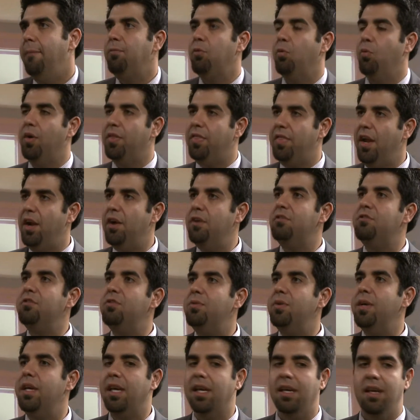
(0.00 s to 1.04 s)
What they're
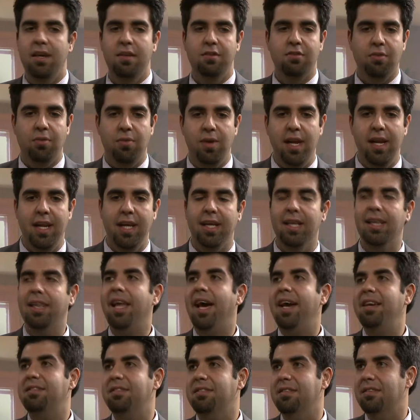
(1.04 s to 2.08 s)
doing is creating a
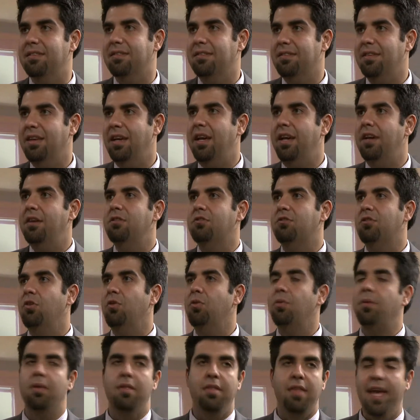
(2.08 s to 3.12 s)
license.
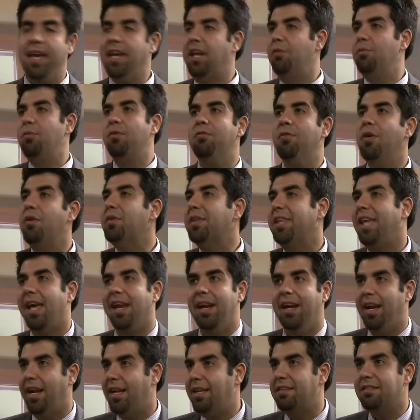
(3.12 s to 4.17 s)
So they can revoke that
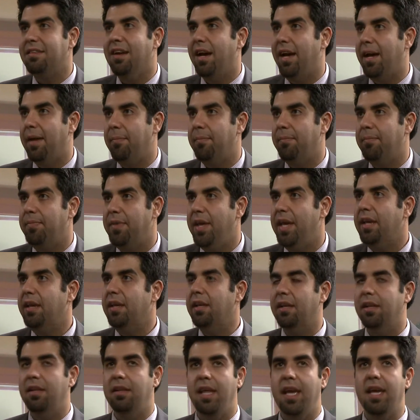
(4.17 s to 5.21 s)
at any time.
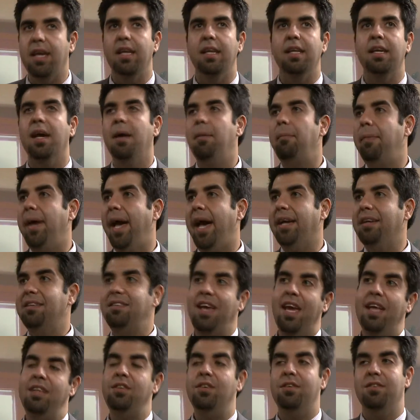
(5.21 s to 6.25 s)
They can come back
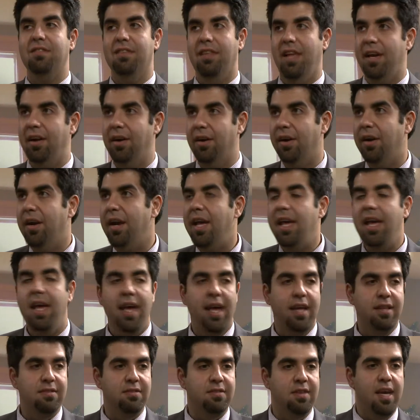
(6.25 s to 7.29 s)
10 years later
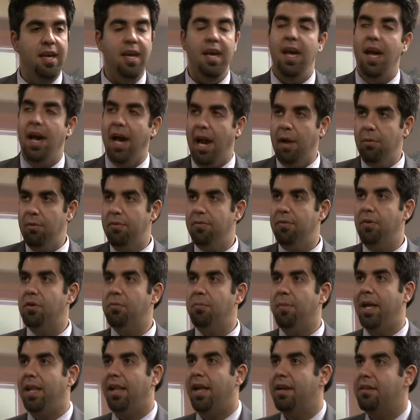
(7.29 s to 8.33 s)
and say, I revoke
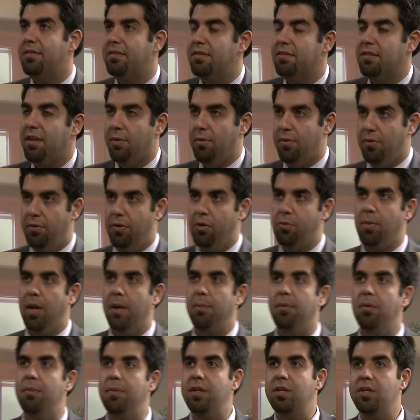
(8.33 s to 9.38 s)
my license, I revoke my
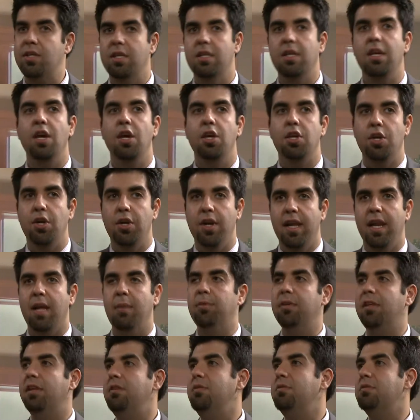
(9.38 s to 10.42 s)
permission, you're not
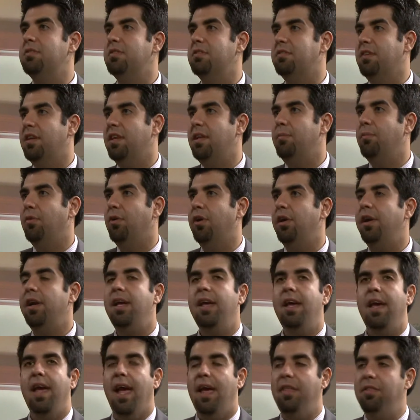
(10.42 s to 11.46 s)
able to use this anymore,
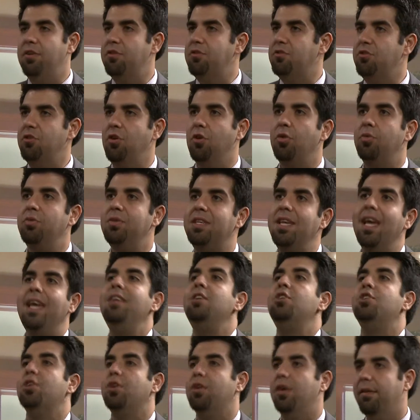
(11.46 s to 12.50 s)
and there's no
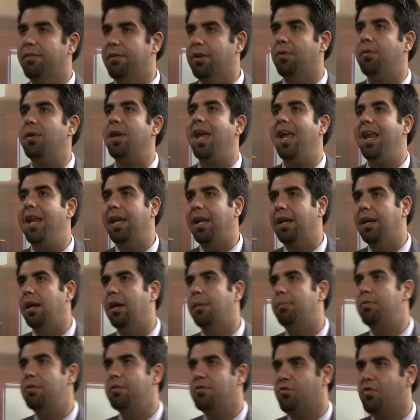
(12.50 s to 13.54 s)
danger of creating a
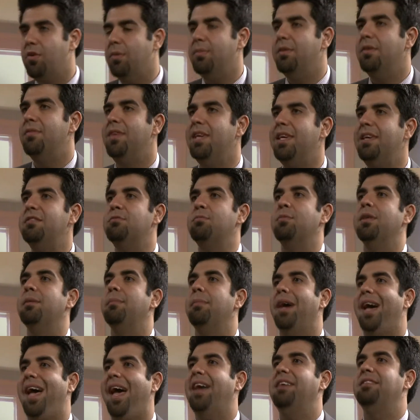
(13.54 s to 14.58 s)
prescriptive easement
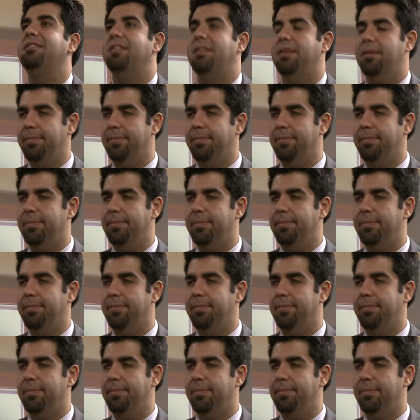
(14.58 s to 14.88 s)
by accident.